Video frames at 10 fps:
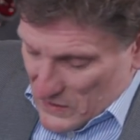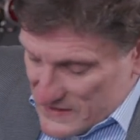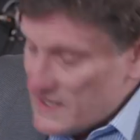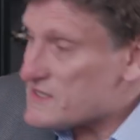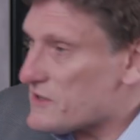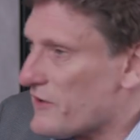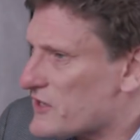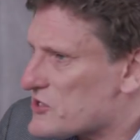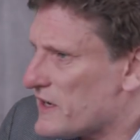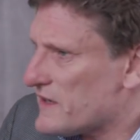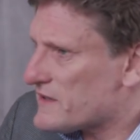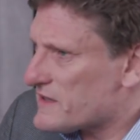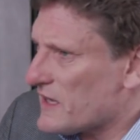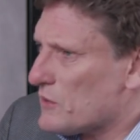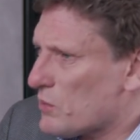it's easier actually to
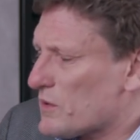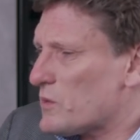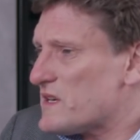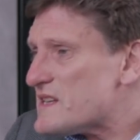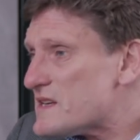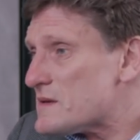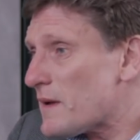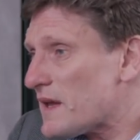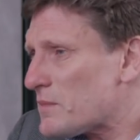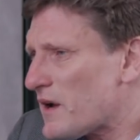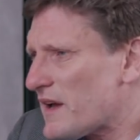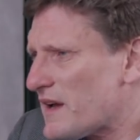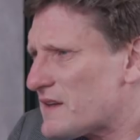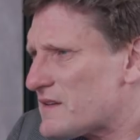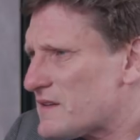tell you what we didn't make by
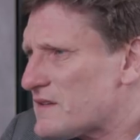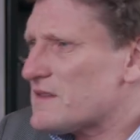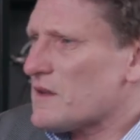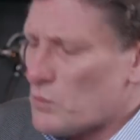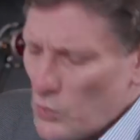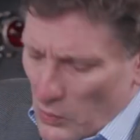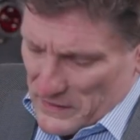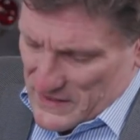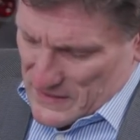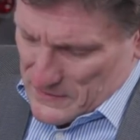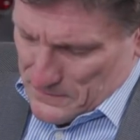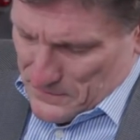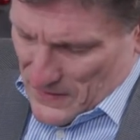hand than what we did.